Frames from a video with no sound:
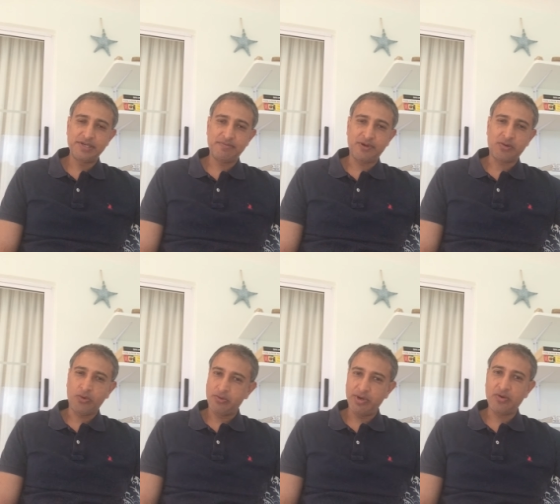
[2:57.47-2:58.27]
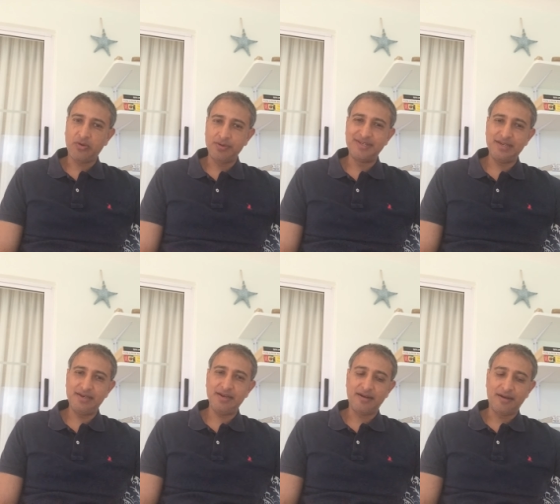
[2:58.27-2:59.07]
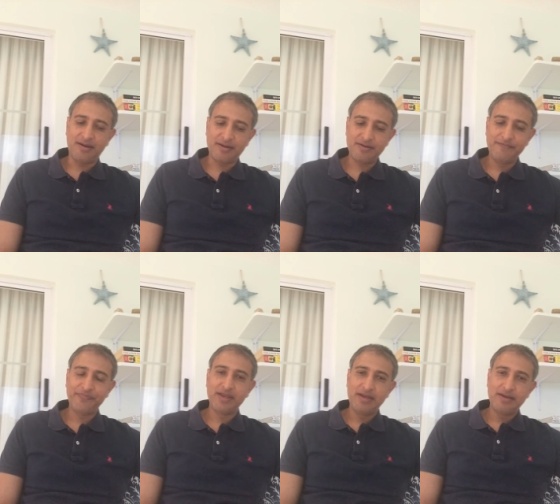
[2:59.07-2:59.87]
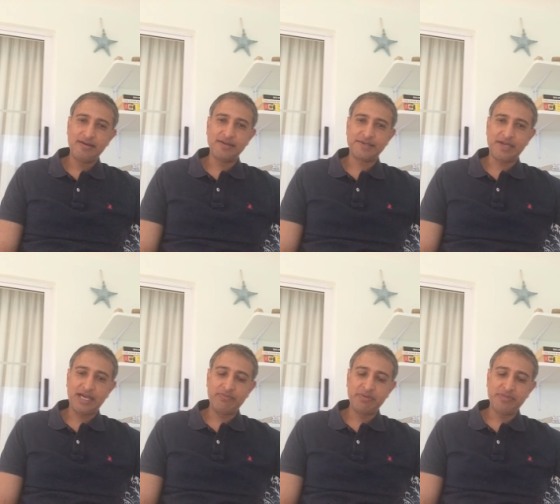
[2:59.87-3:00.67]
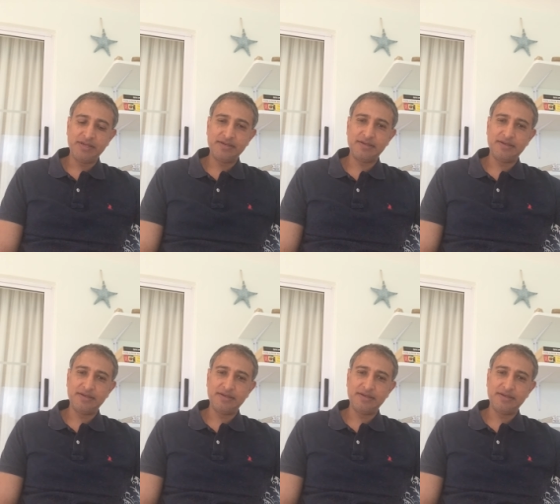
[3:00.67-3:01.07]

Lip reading: about what we call DDR, disarmament,